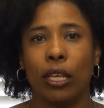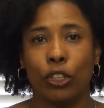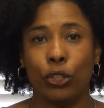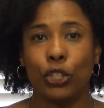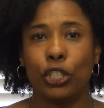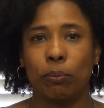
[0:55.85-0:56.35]

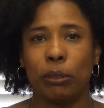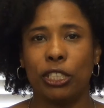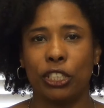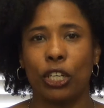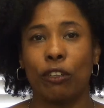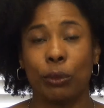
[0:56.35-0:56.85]
you should be
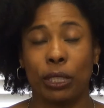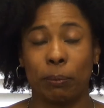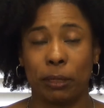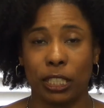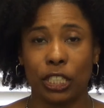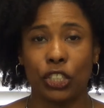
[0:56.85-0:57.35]
served with a
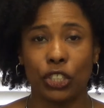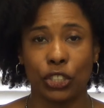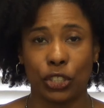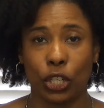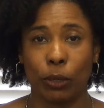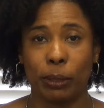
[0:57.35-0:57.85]
petition
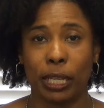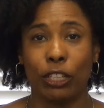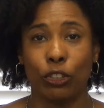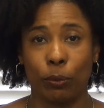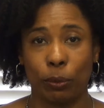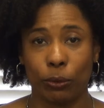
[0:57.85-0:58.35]
to
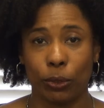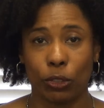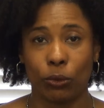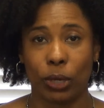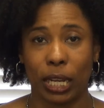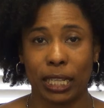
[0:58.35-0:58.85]
terminate your
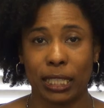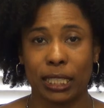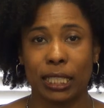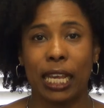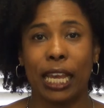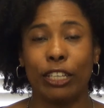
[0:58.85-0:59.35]
parental rights,